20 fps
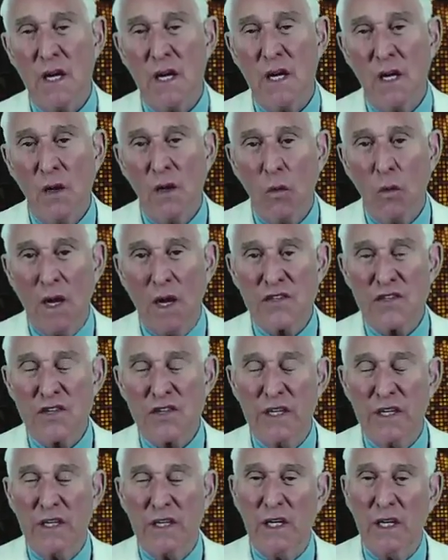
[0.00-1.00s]

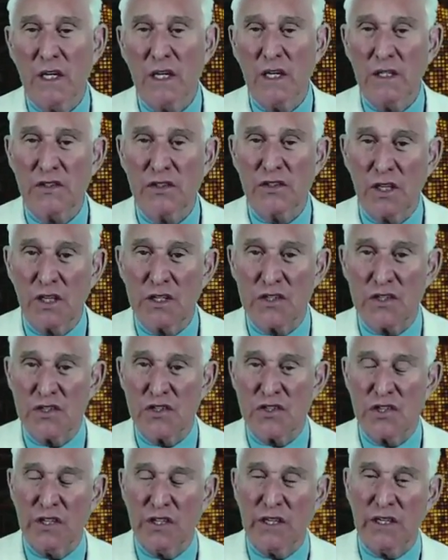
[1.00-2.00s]
watching Judge
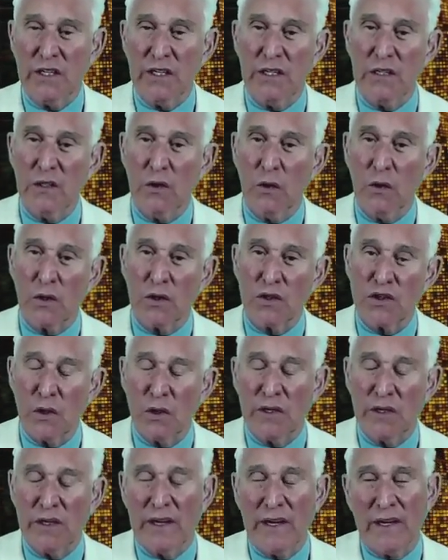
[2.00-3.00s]
Jeanine or Sean
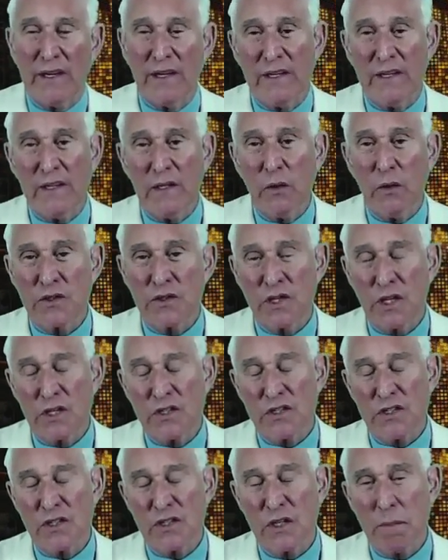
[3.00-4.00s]
Hannity or Judge
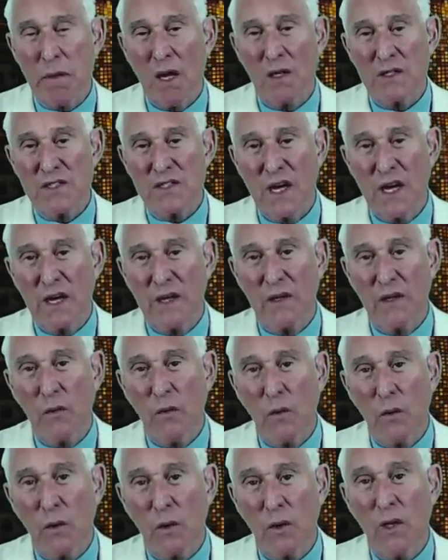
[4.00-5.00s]
Napolitano
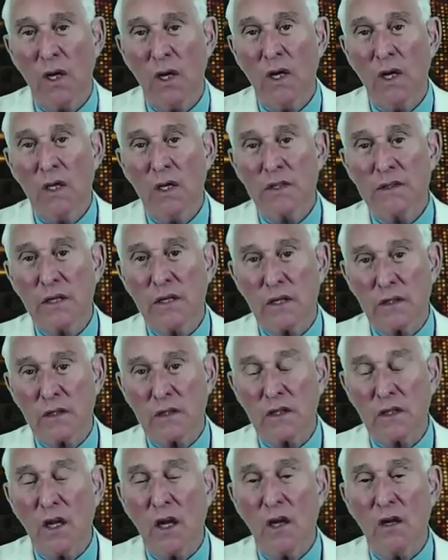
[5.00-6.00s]
or Tucker
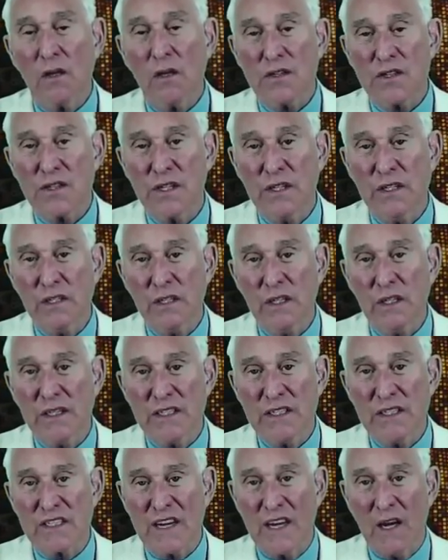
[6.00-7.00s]
Carlson,
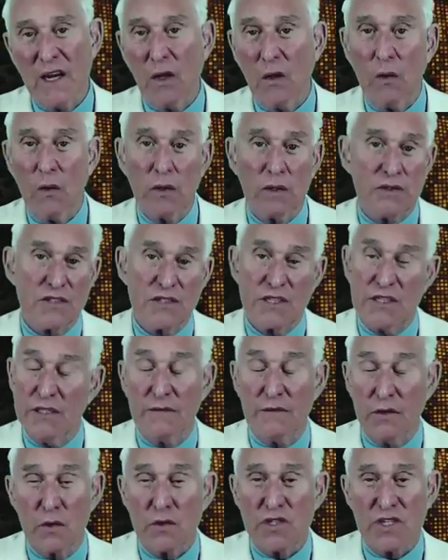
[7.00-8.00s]
or Steve
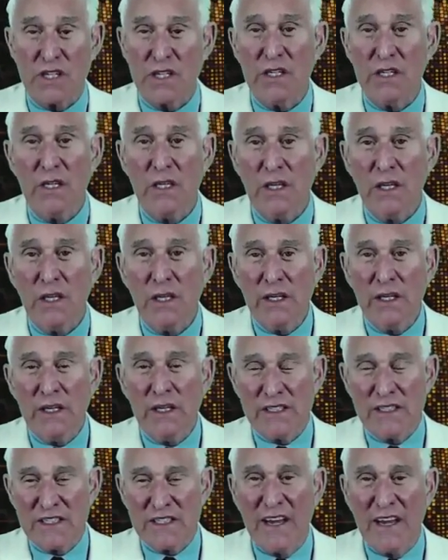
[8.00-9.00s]
Doocy,
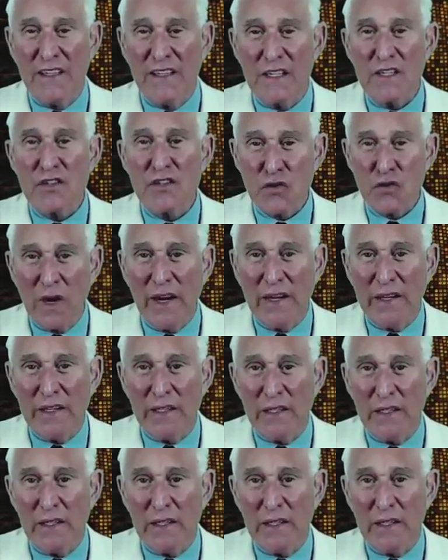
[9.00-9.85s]
he's getting it straight.